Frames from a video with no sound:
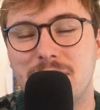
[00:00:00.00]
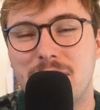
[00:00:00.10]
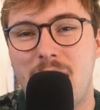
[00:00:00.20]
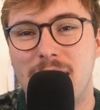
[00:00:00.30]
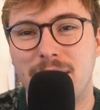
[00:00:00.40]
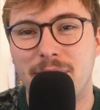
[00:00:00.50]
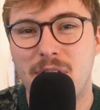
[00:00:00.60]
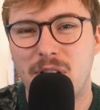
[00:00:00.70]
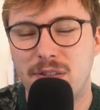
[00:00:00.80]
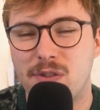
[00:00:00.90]
in a very,
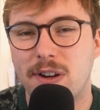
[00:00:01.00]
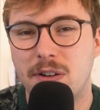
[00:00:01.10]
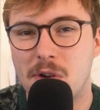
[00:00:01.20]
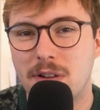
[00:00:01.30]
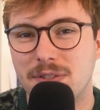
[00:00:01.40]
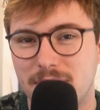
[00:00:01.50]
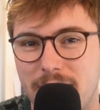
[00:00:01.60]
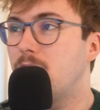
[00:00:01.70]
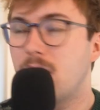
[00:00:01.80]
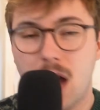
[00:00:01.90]
very rough state.
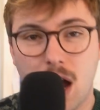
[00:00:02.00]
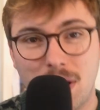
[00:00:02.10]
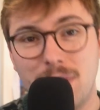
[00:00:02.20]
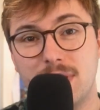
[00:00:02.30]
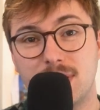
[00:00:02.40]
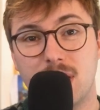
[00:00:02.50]
Around this time